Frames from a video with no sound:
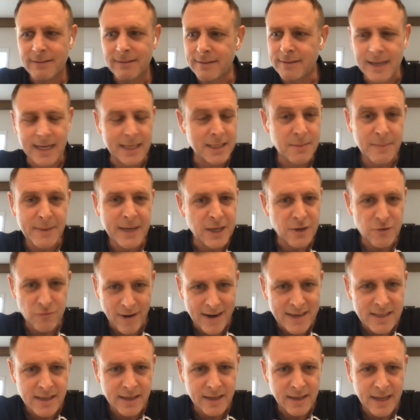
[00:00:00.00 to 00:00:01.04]
that's me
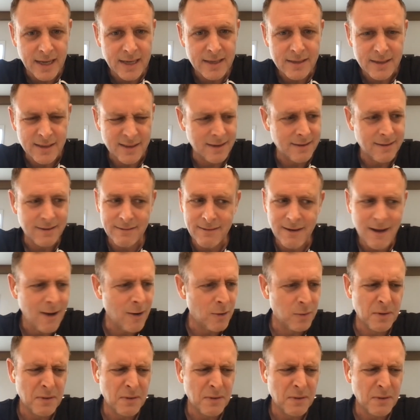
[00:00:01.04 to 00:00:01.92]
addressing this. And no,